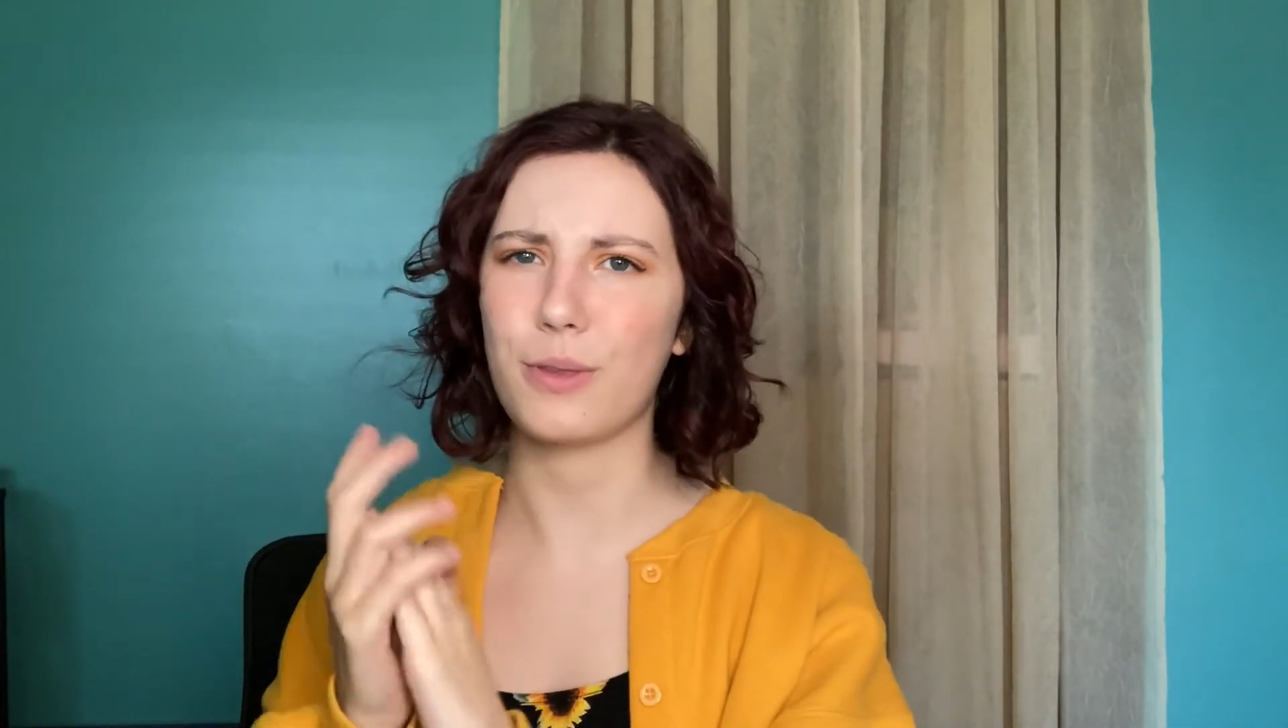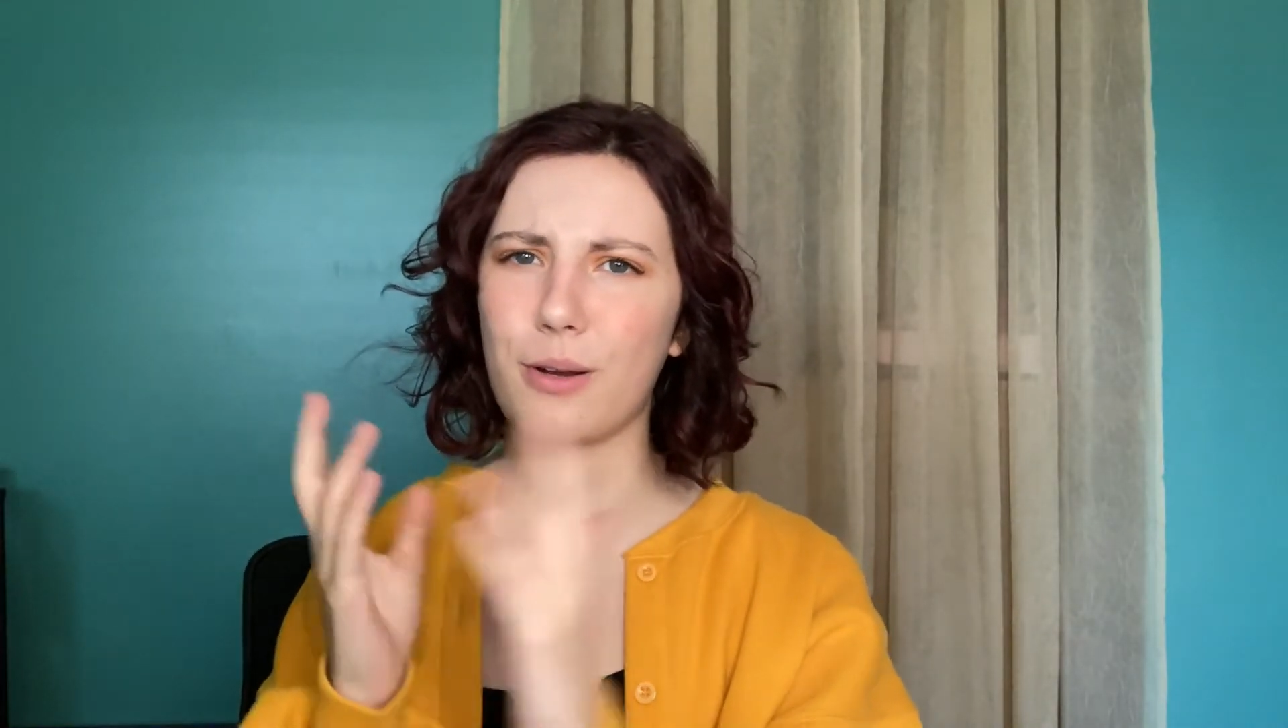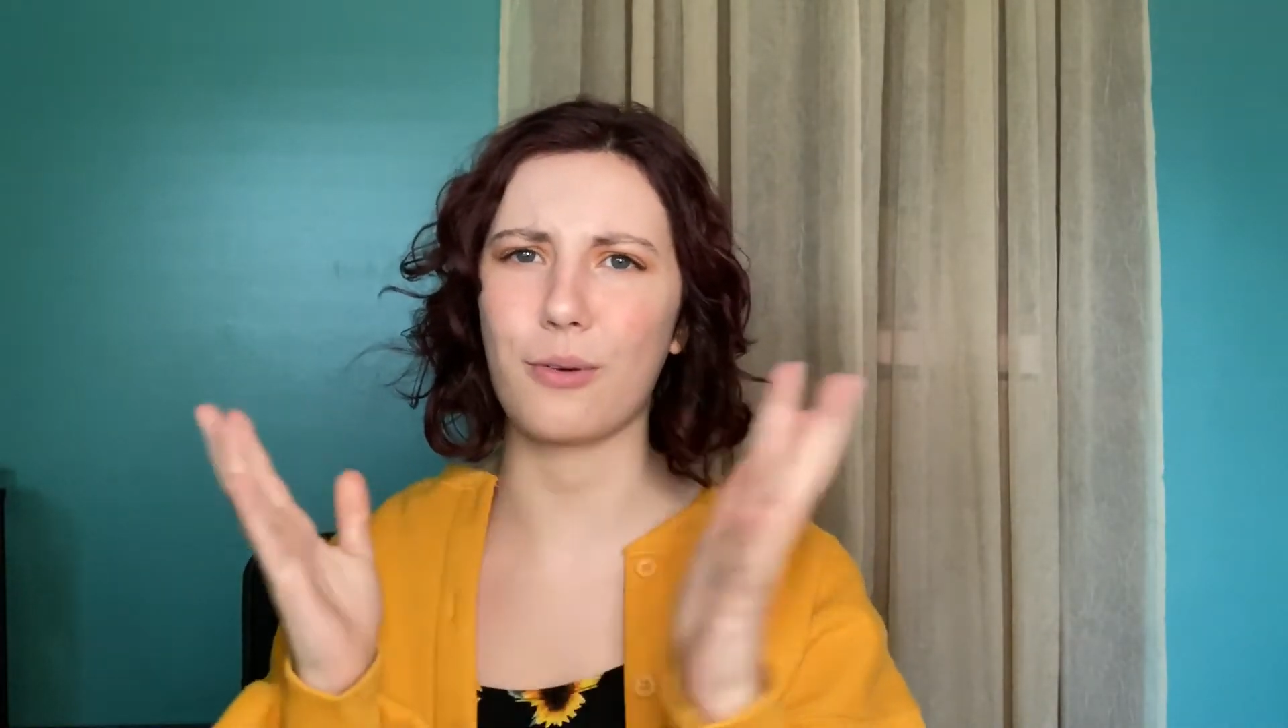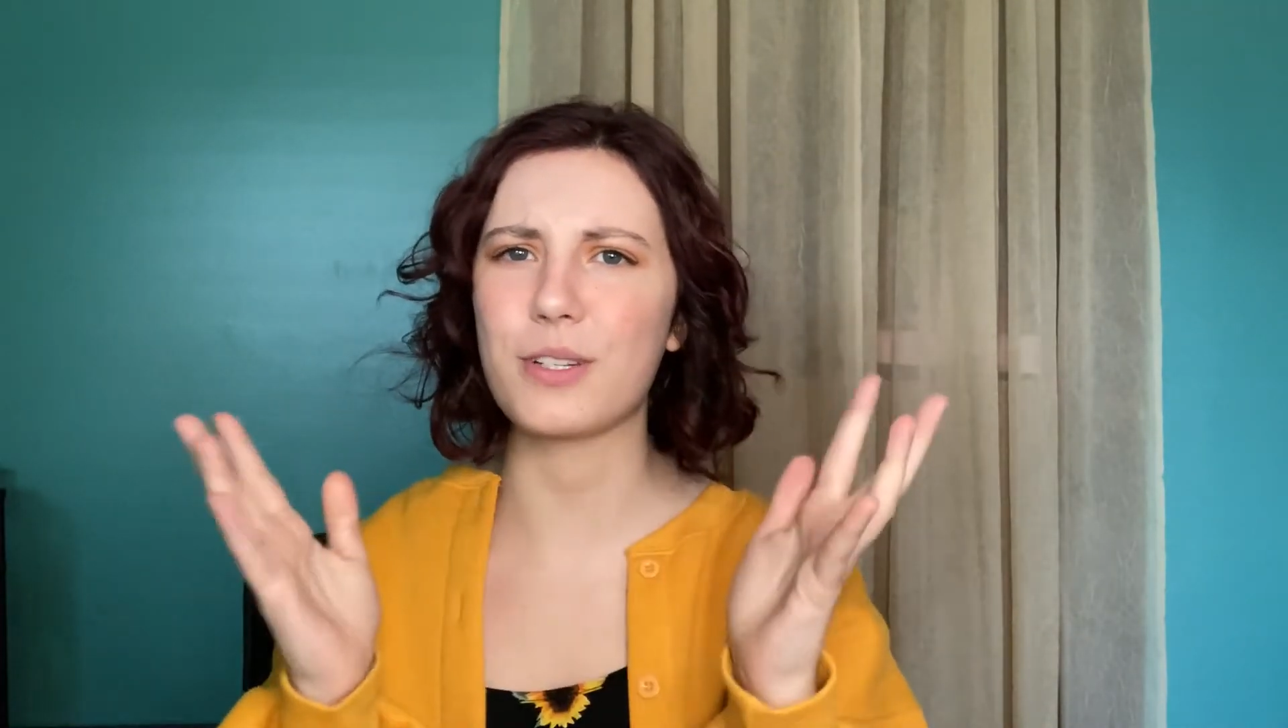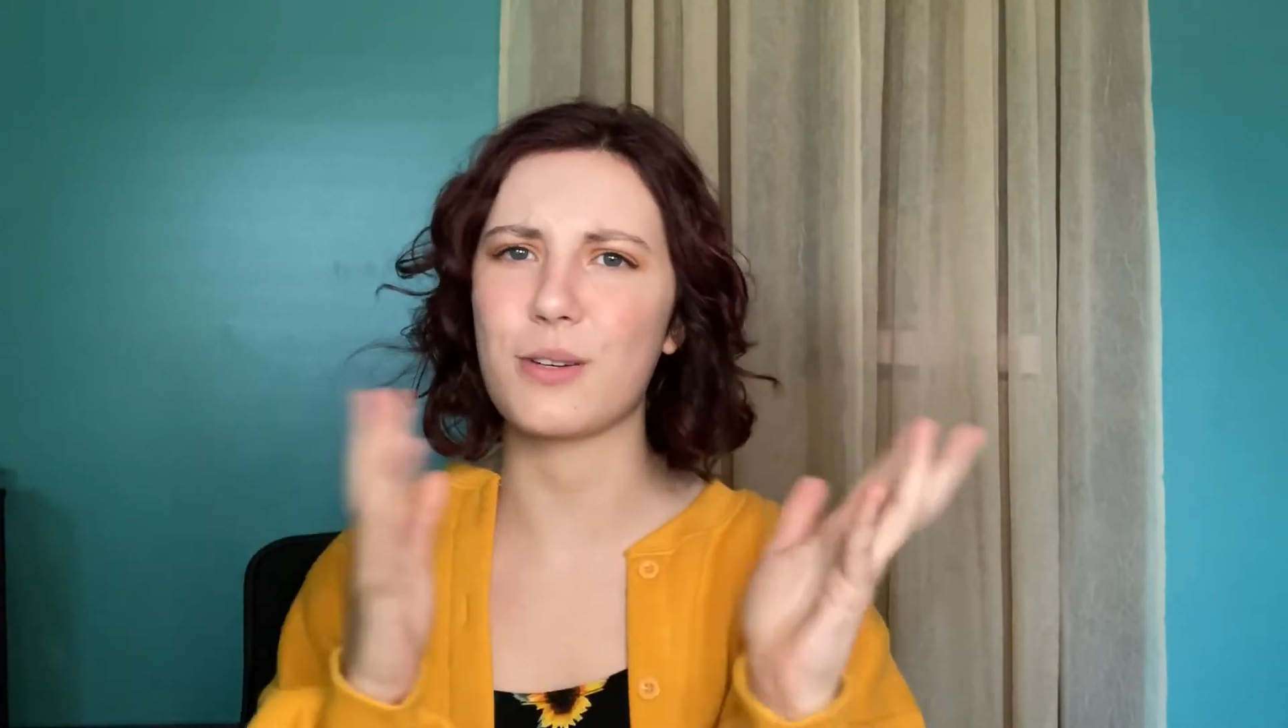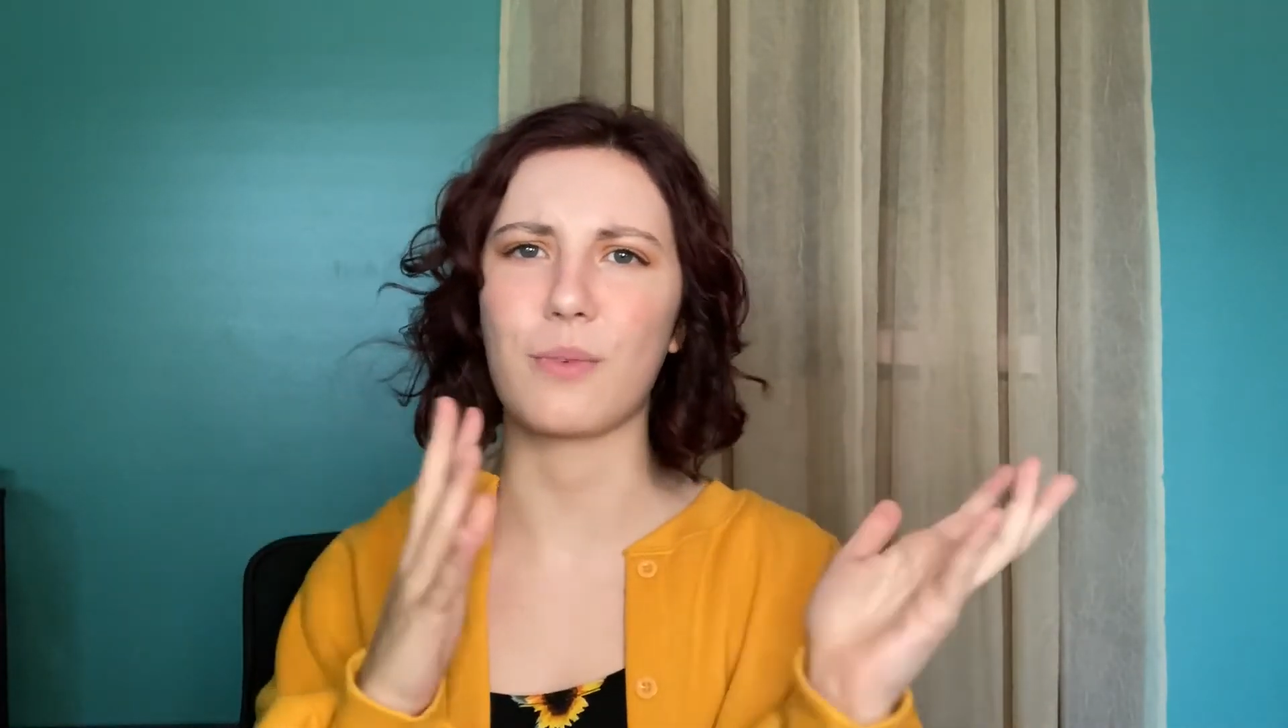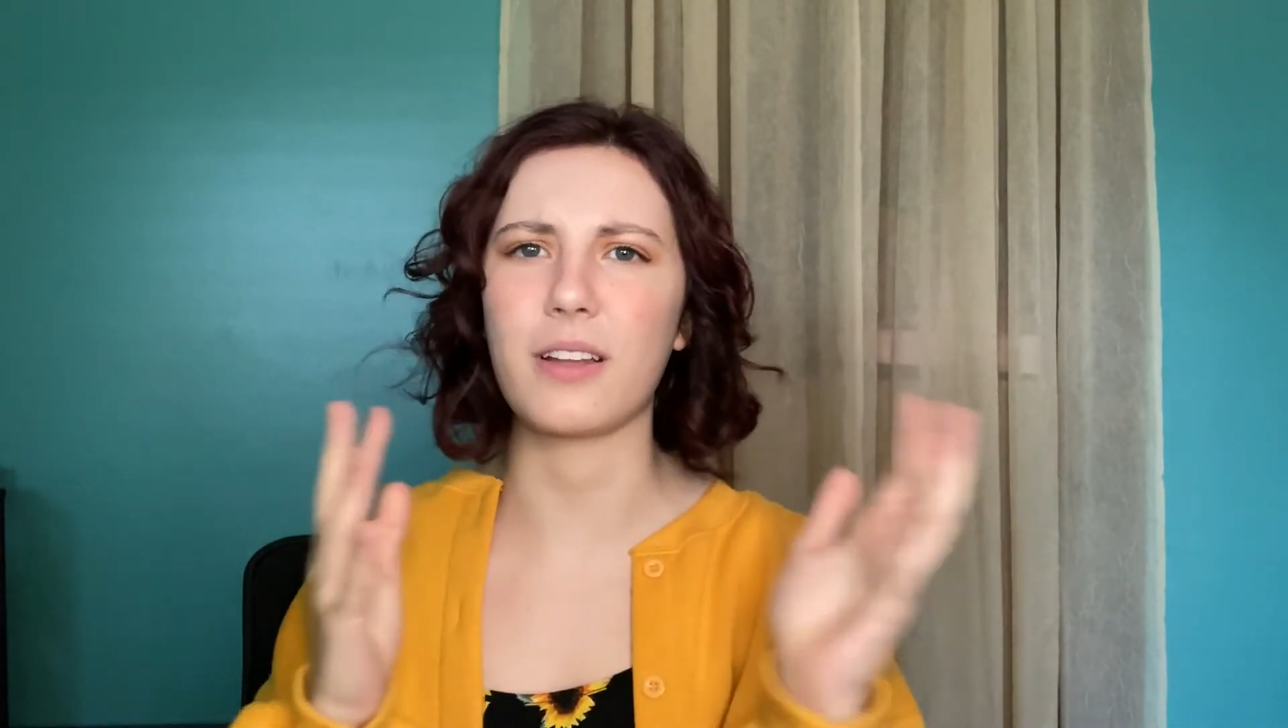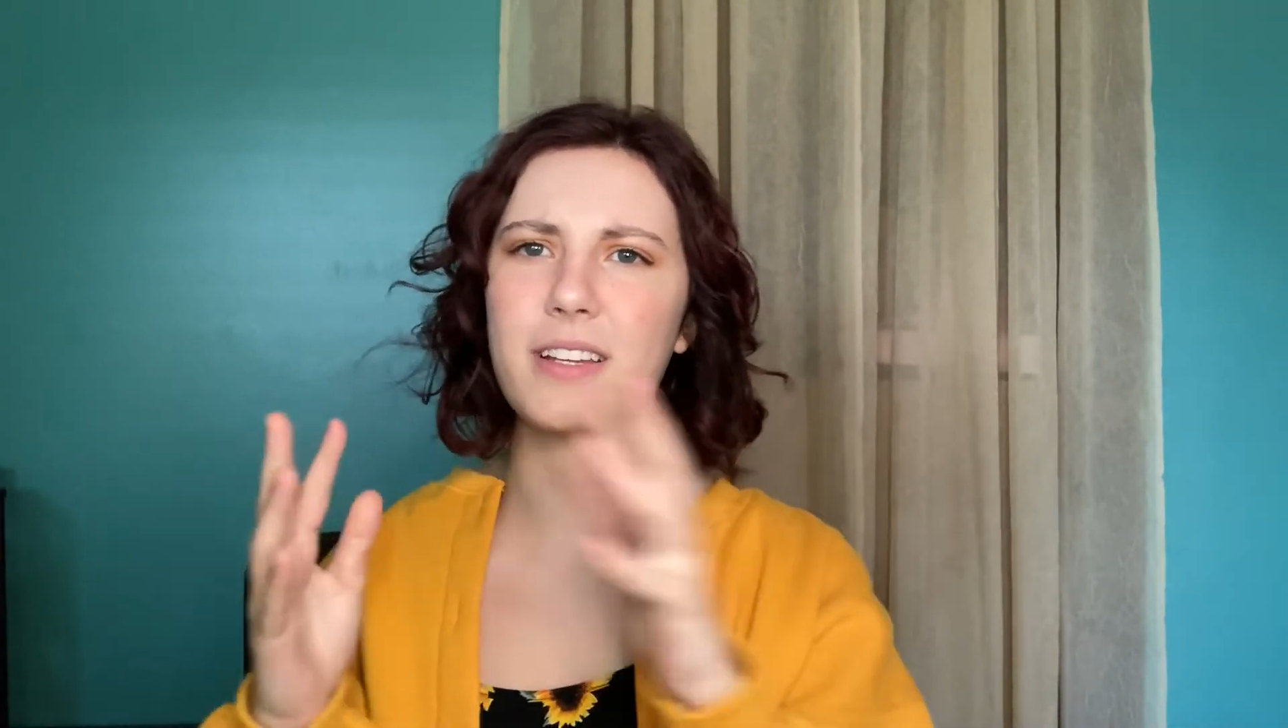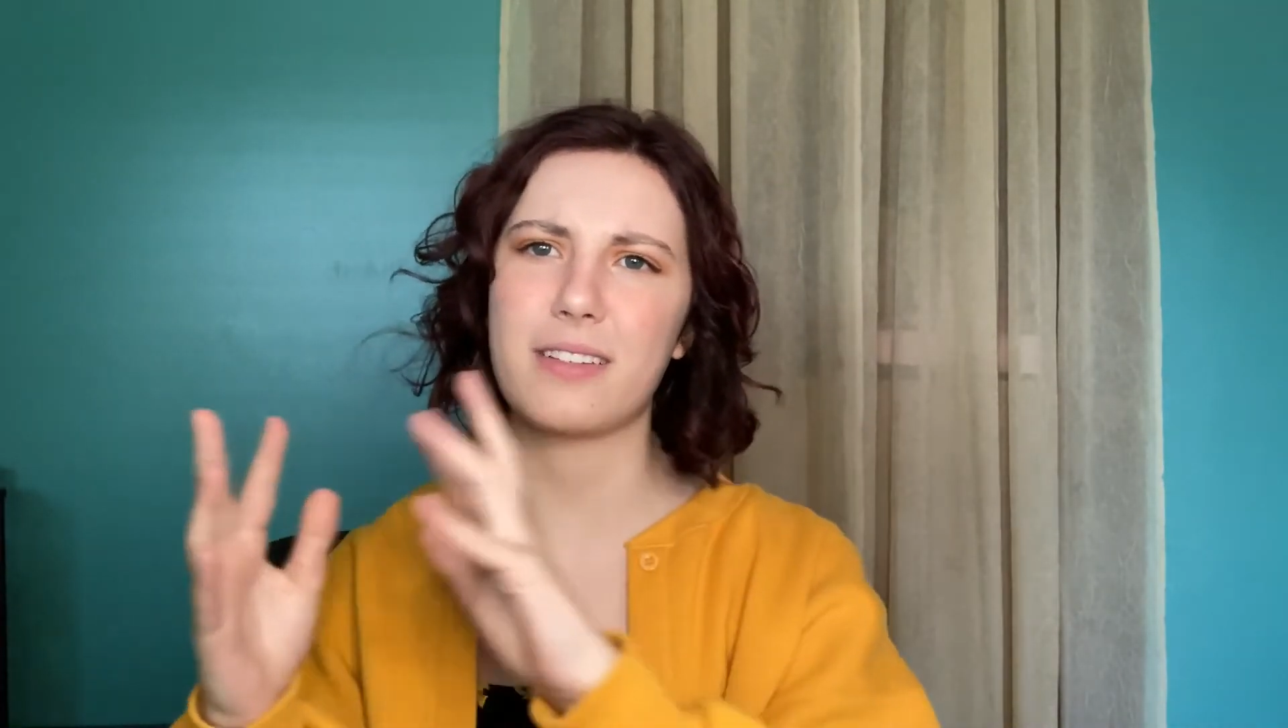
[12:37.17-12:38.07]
they're going to run